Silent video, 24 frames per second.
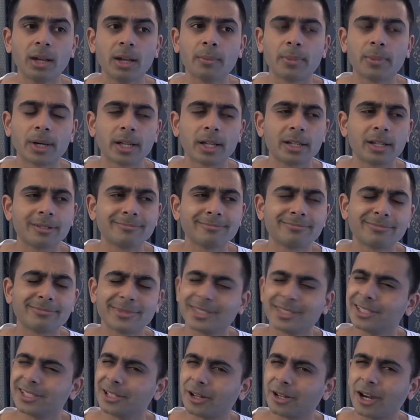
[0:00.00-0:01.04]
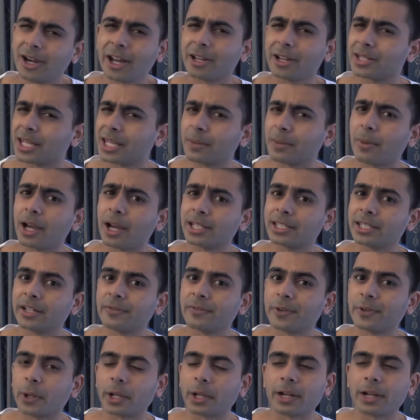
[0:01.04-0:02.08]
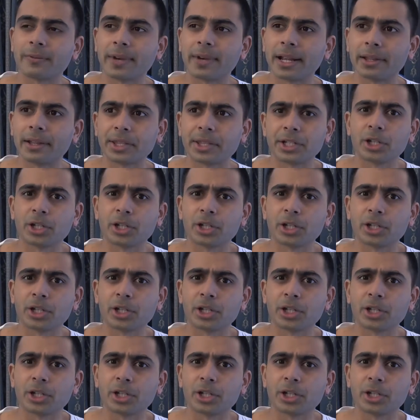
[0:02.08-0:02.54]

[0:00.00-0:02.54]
But you know, I don't see myself going around the